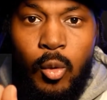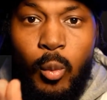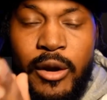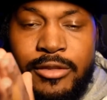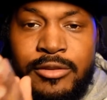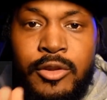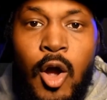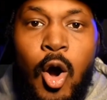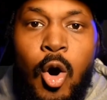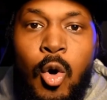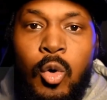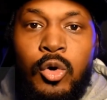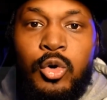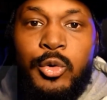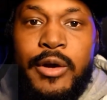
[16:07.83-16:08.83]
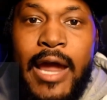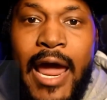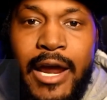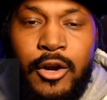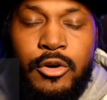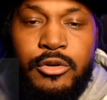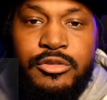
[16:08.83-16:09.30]
With no
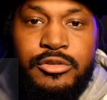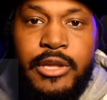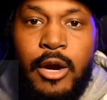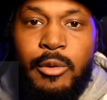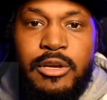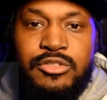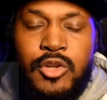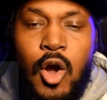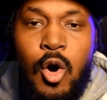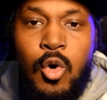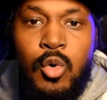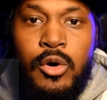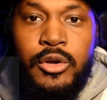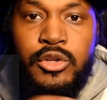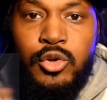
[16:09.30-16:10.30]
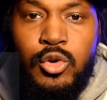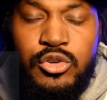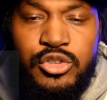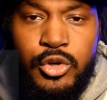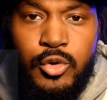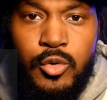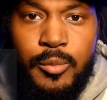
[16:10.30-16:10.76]
creators, there is no
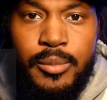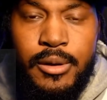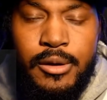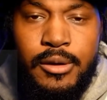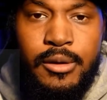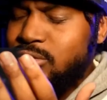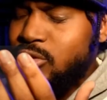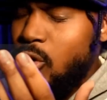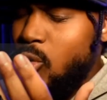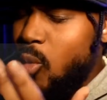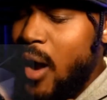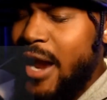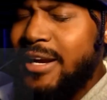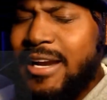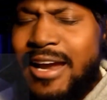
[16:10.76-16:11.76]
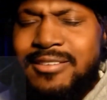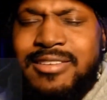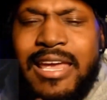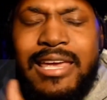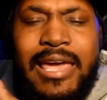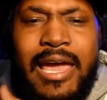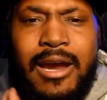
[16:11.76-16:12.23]
YouTube. So why not
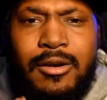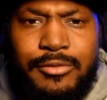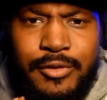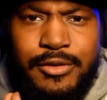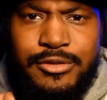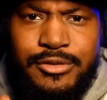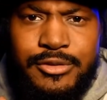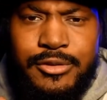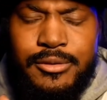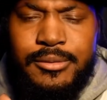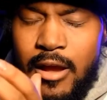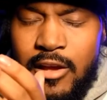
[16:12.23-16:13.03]
take care of us?